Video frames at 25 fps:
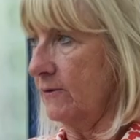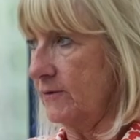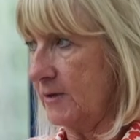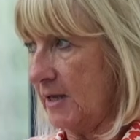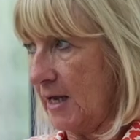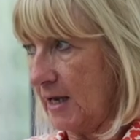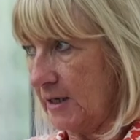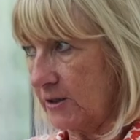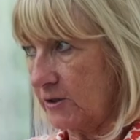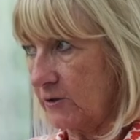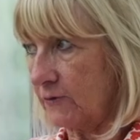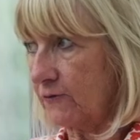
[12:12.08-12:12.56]
over
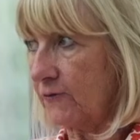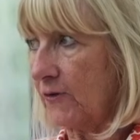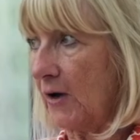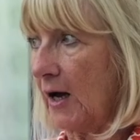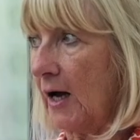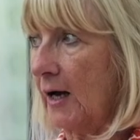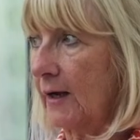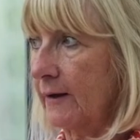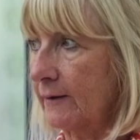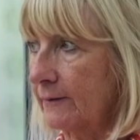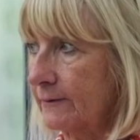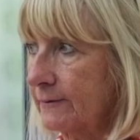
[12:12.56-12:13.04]
the age of
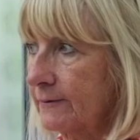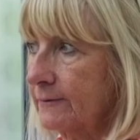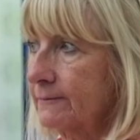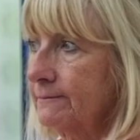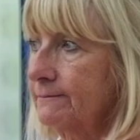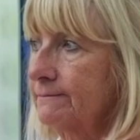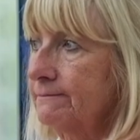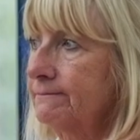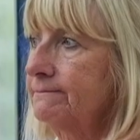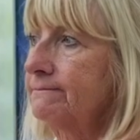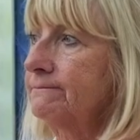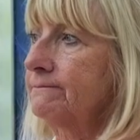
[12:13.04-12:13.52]
5.
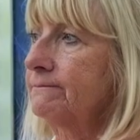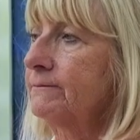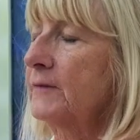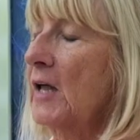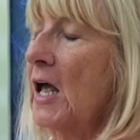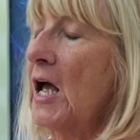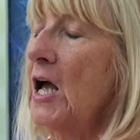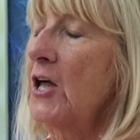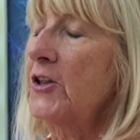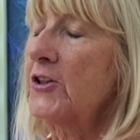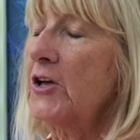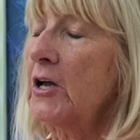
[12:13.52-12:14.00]

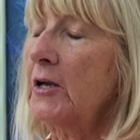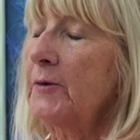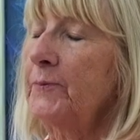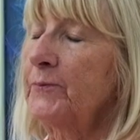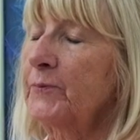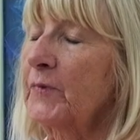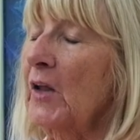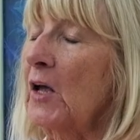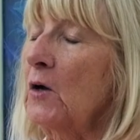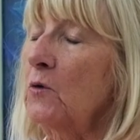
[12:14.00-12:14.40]
Okay.